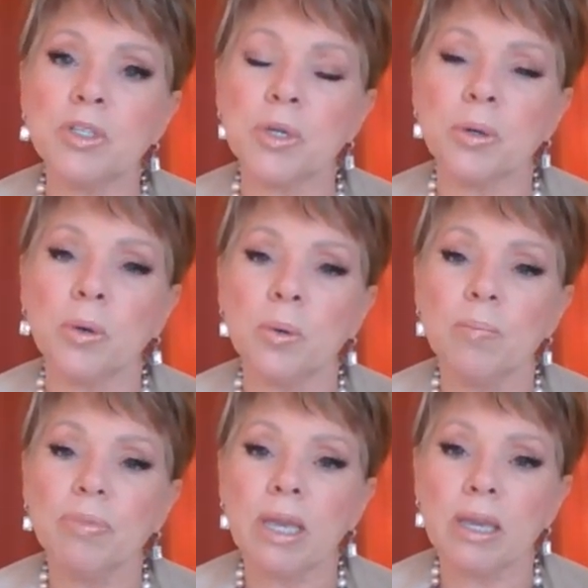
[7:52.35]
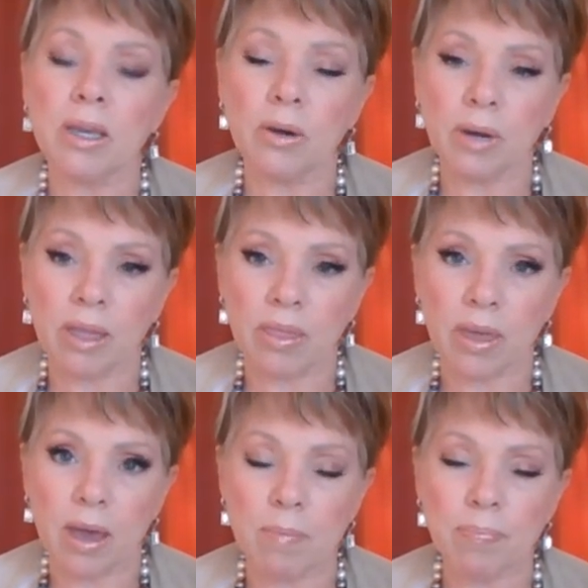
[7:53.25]
to hearing
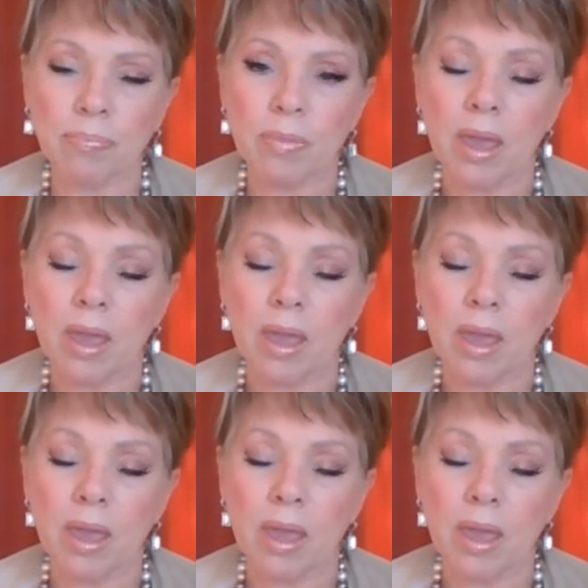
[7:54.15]
them